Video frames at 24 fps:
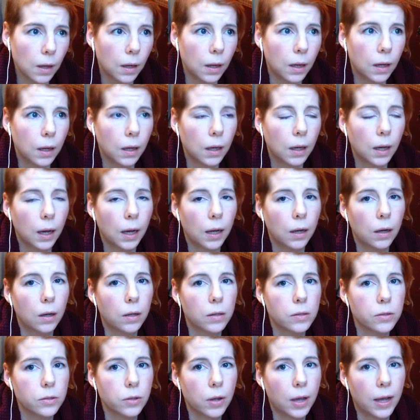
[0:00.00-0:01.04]
Eh, I
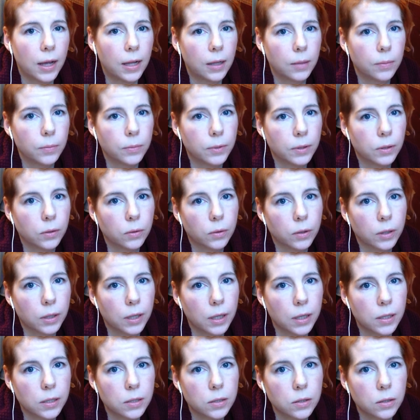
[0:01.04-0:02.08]
also helped an
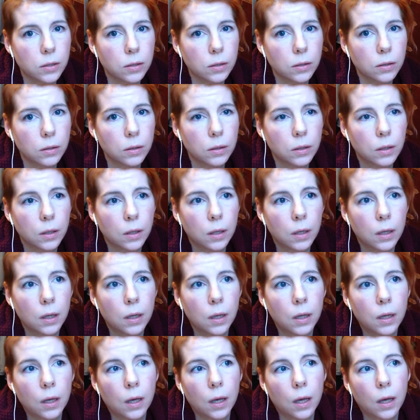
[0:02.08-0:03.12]
organizer
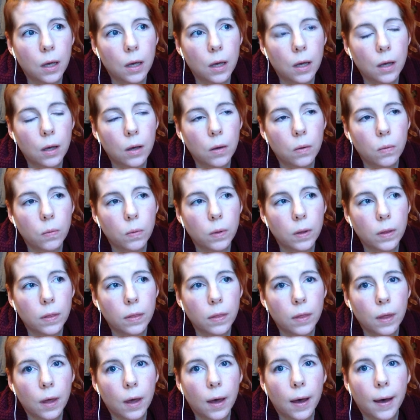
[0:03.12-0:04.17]
eh, with
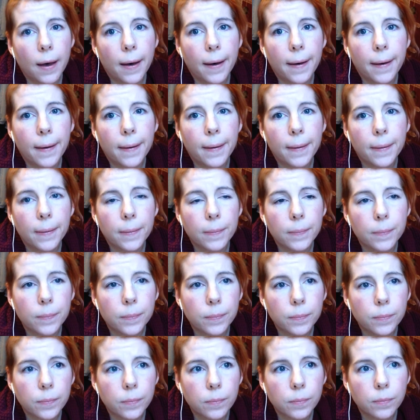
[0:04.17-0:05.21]

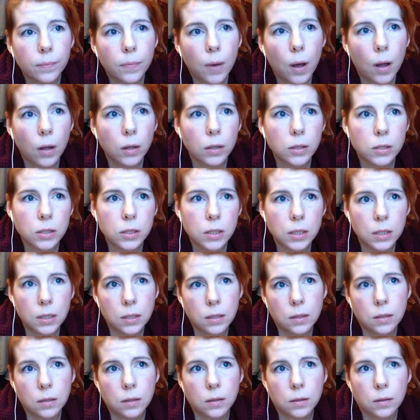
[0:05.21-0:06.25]
um, policy,
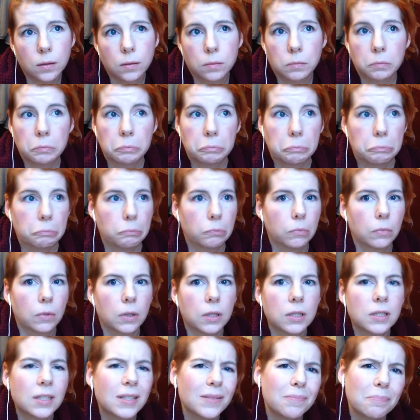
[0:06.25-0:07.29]

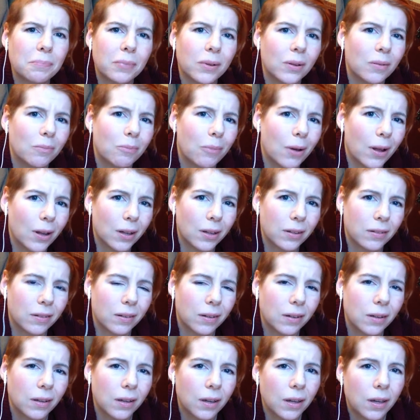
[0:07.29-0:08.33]
a simple
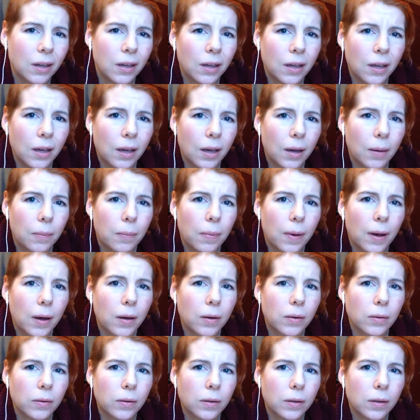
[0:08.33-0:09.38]
policy
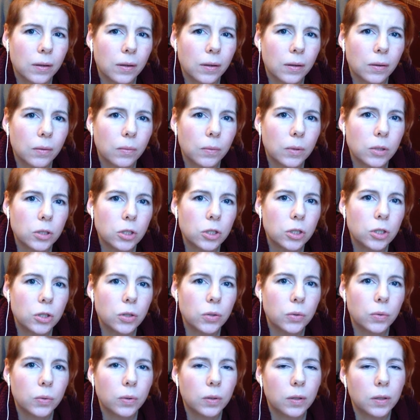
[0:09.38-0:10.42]
about what to
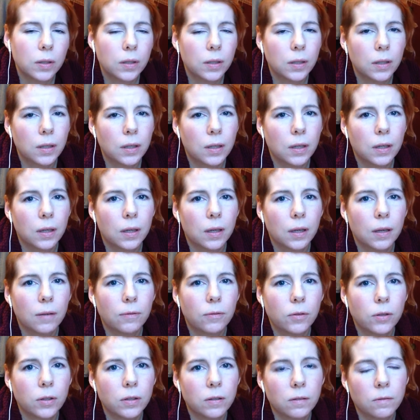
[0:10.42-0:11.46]
do
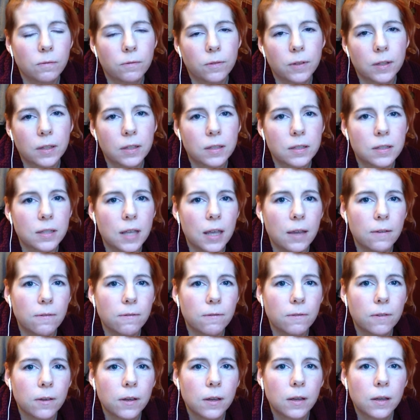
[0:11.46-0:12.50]
if you didn't feel safe
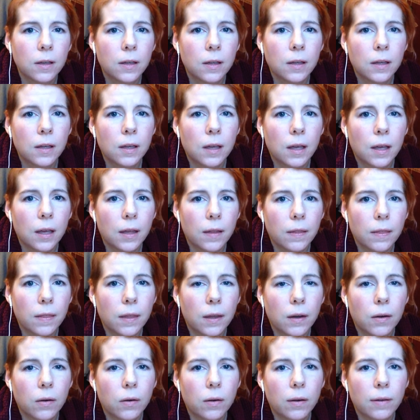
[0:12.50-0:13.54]
at
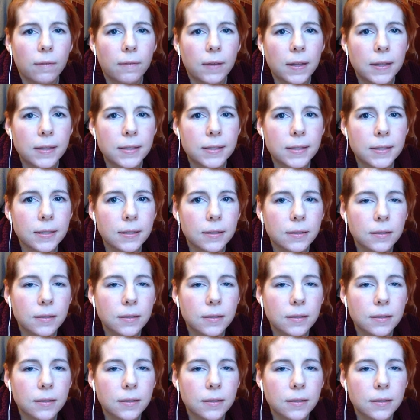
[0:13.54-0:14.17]
their event.